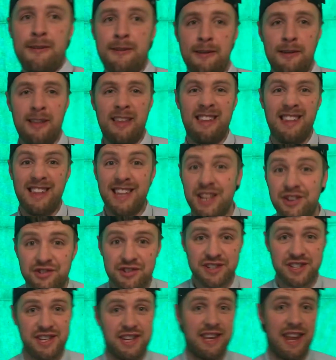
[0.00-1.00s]

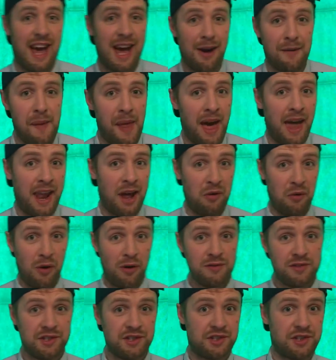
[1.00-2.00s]
Literacy now, and I
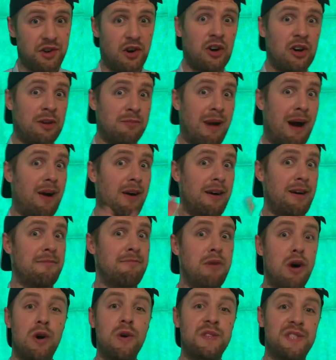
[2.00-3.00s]
want to talk about
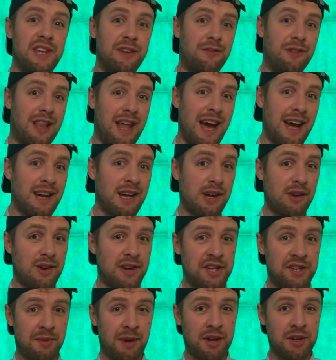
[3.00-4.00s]
emotive
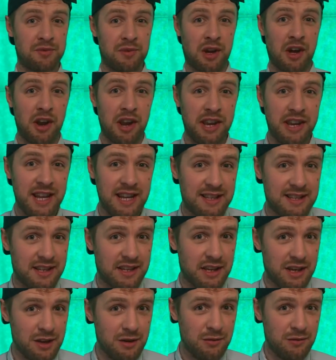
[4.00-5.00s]
language because we're going to need to
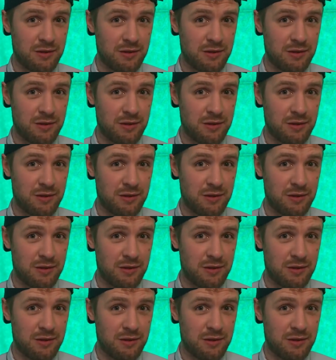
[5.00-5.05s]
use